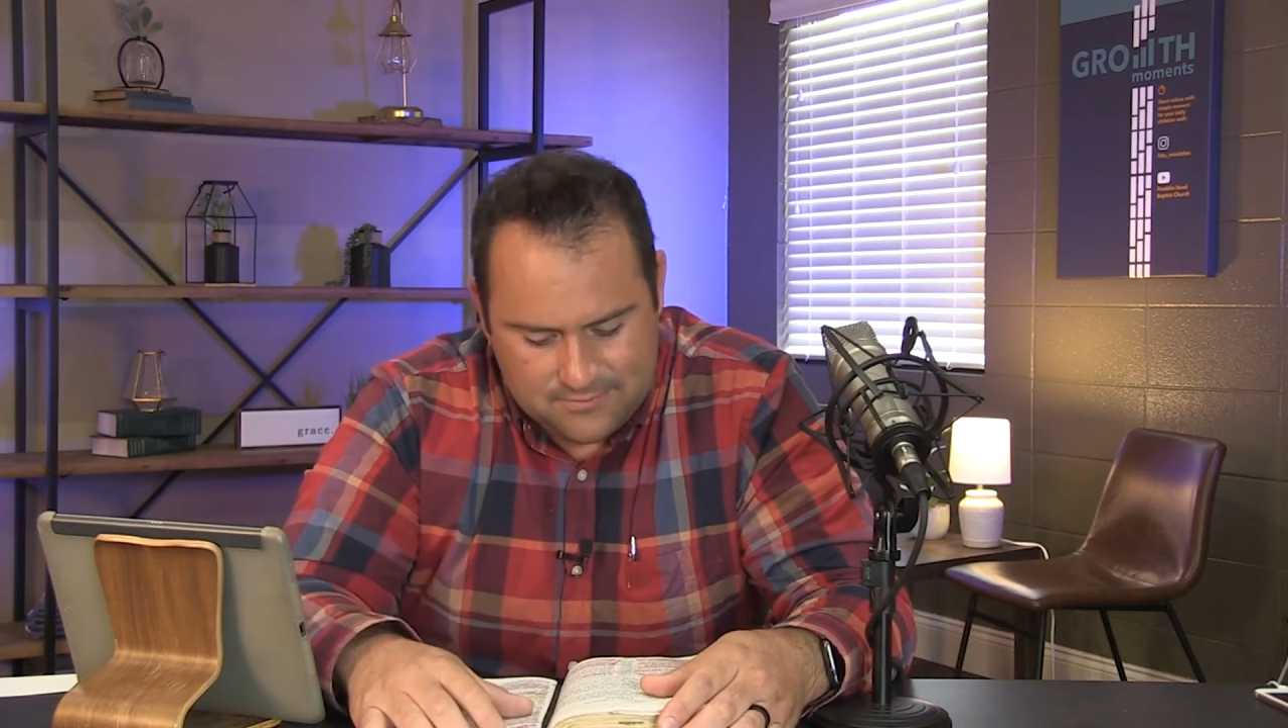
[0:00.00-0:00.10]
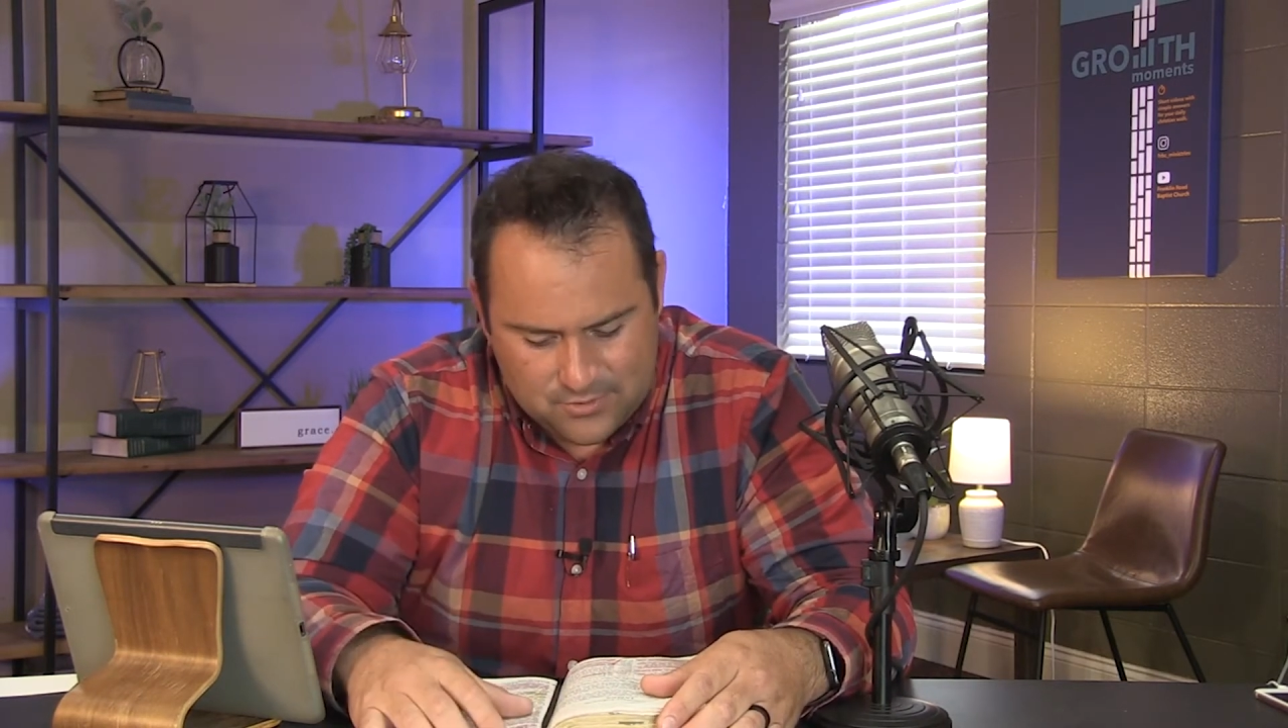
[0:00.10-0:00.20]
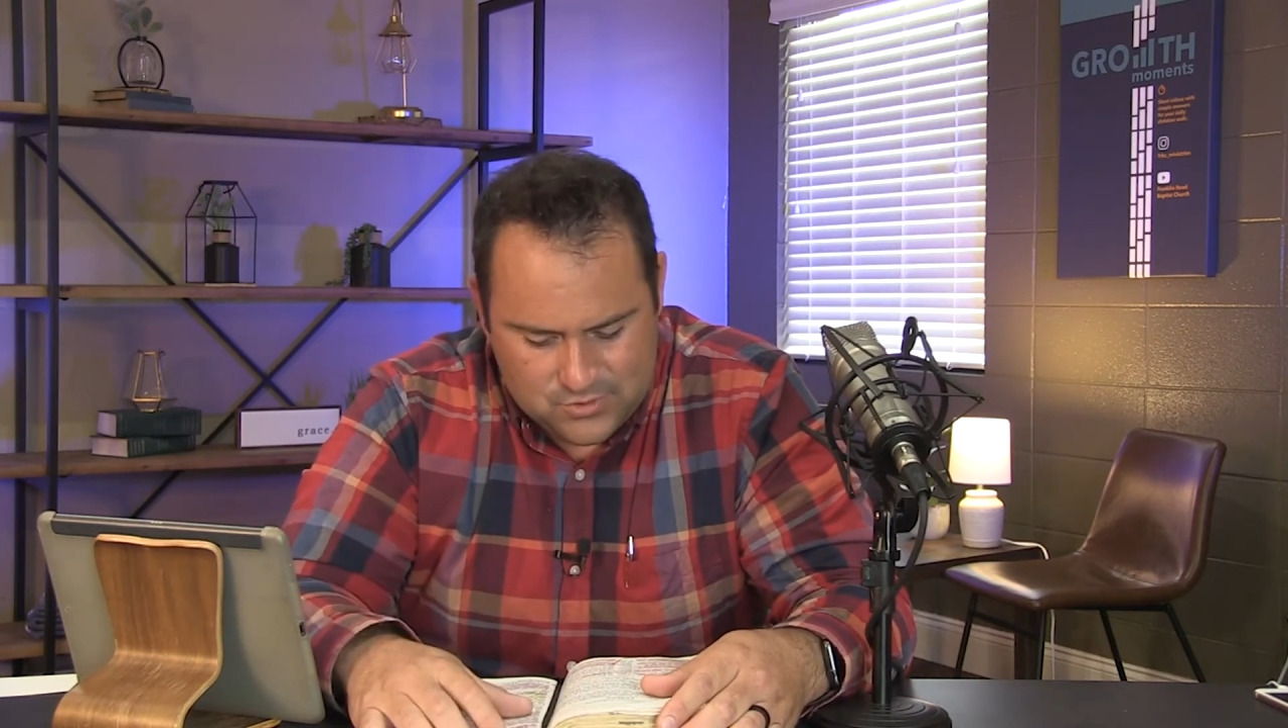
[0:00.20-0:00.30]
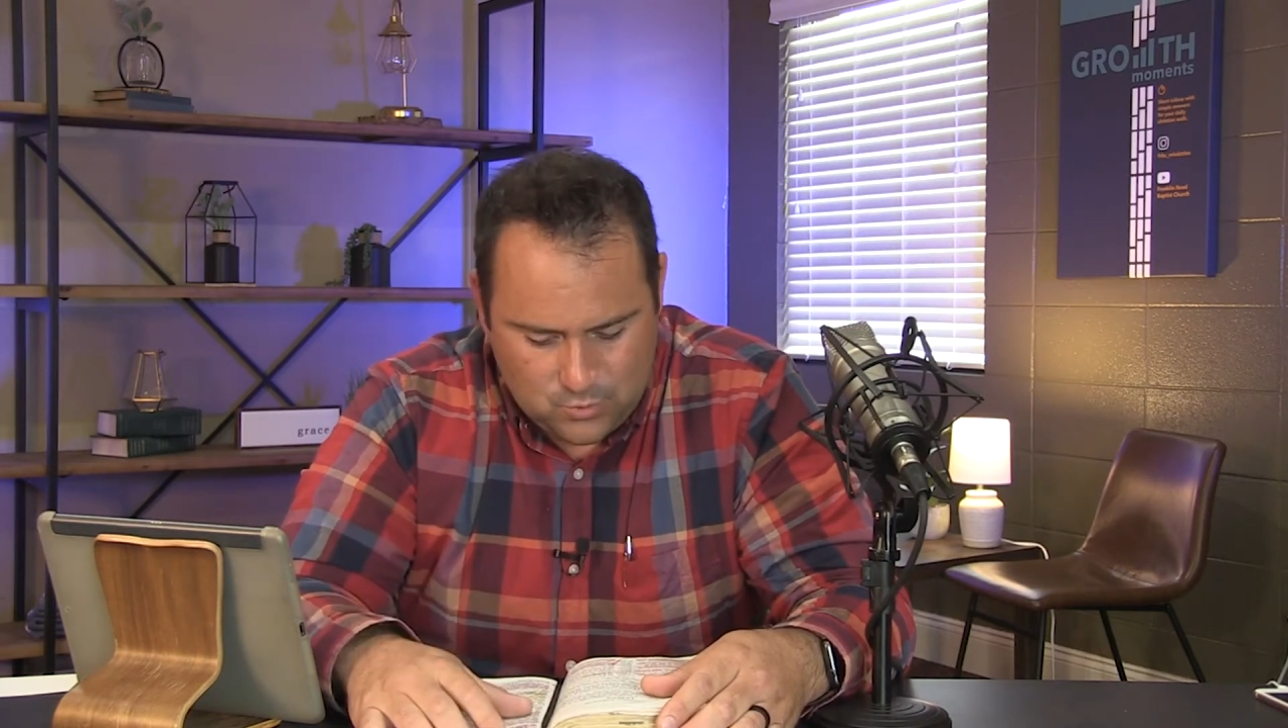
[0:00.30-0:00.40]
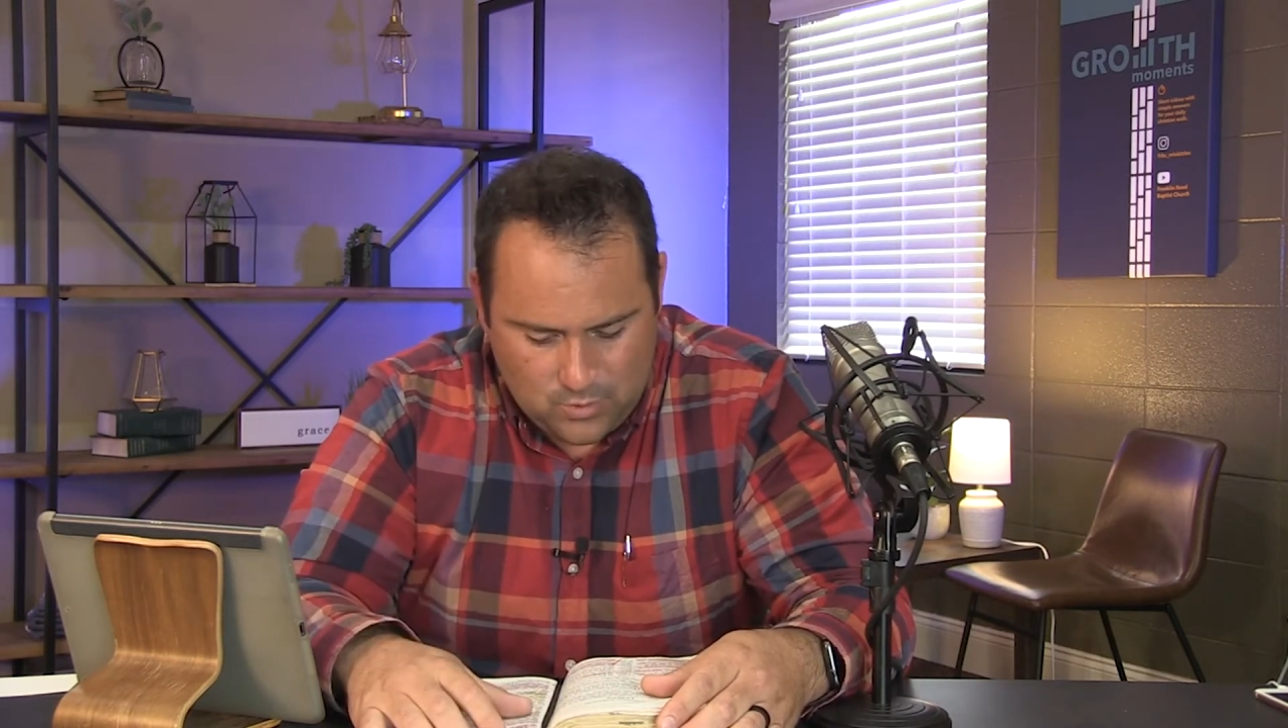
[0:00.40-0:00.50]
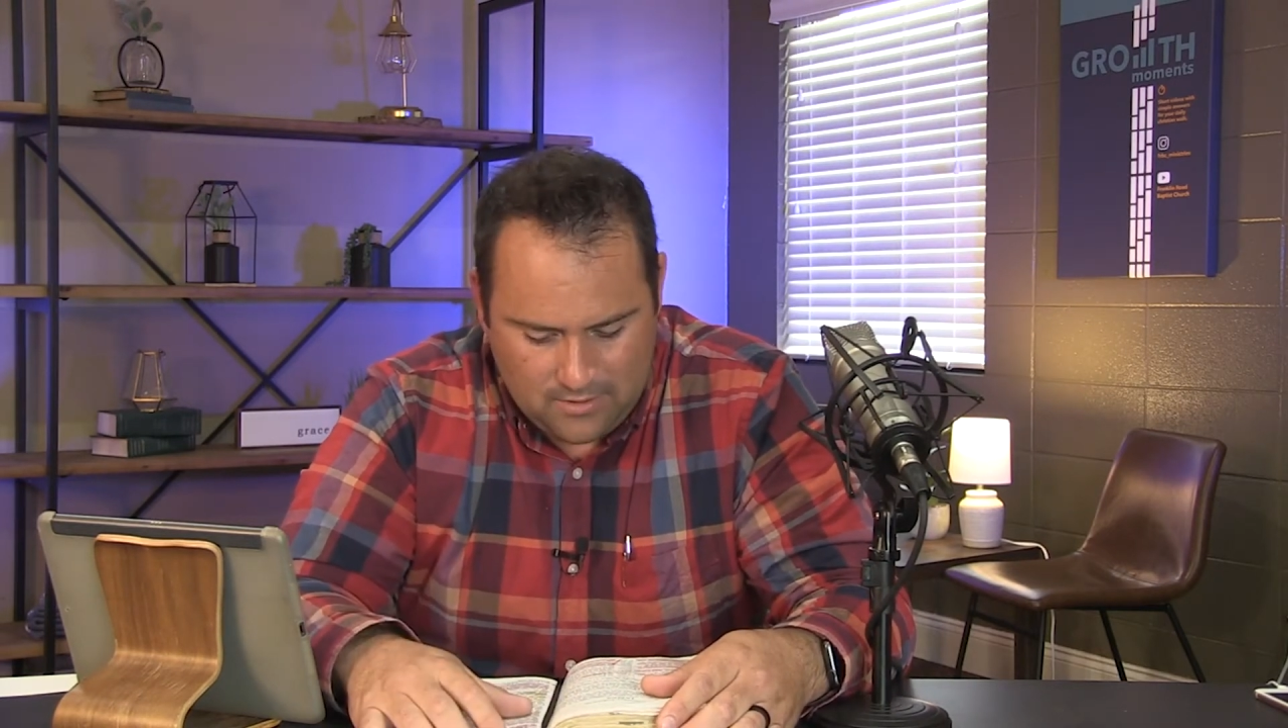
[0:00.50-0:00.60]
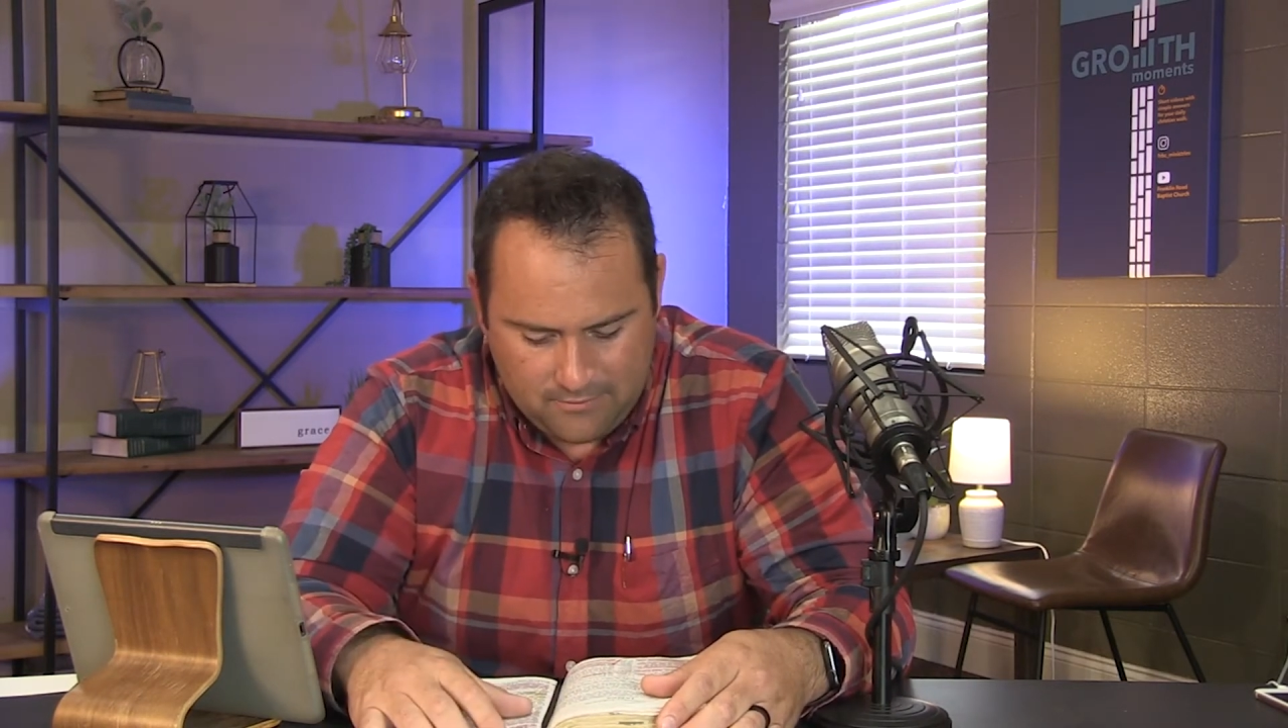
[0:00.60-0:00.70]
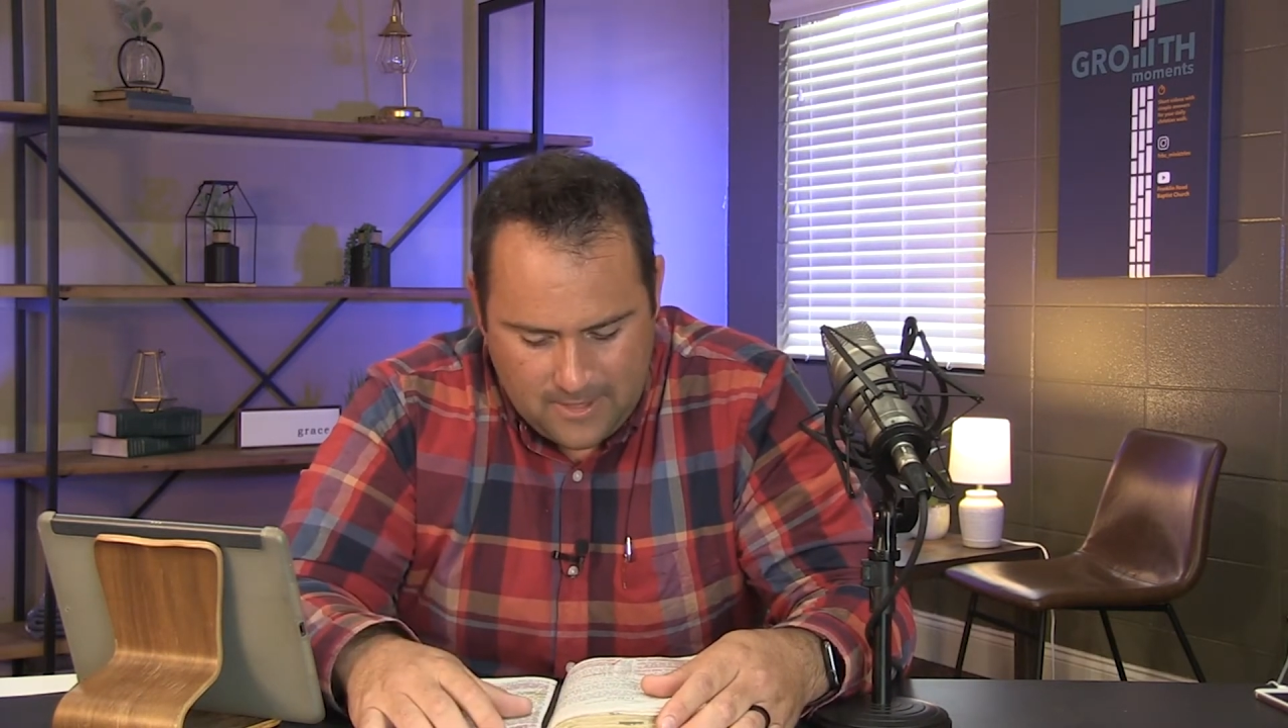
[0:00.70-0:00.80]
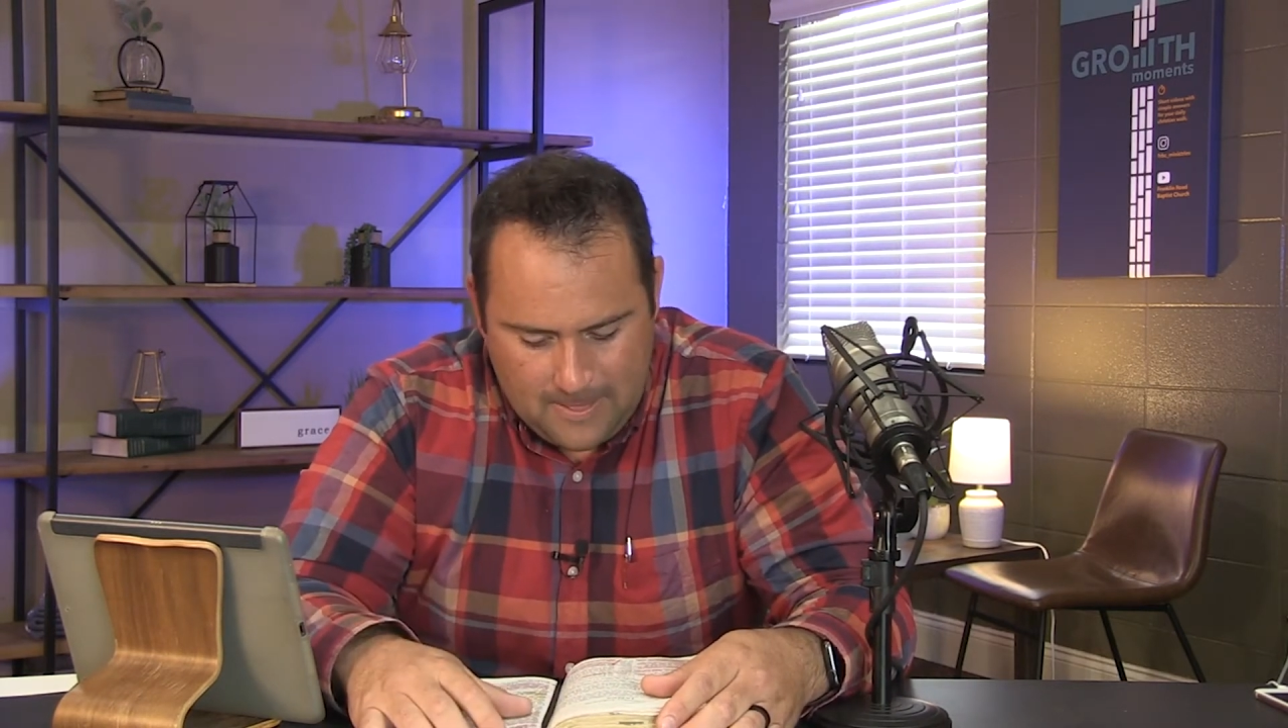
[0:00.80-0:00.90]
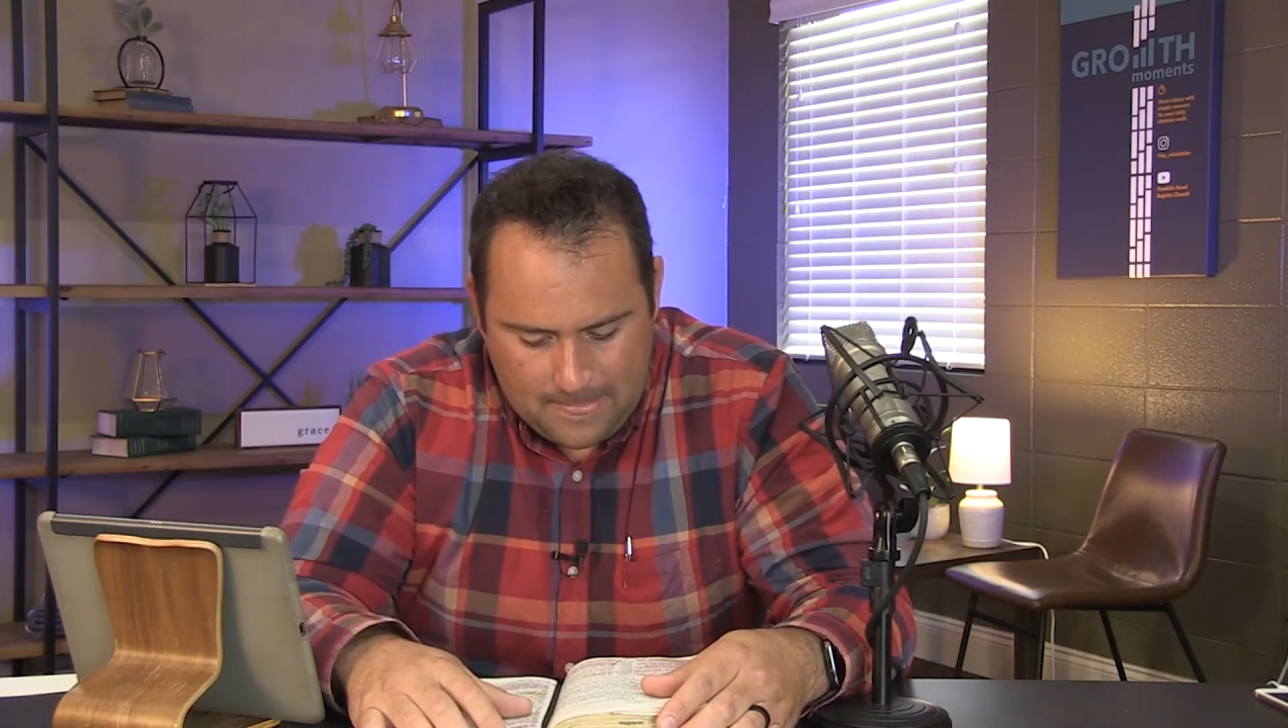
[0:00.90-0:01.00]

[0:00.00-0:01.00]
verse 12,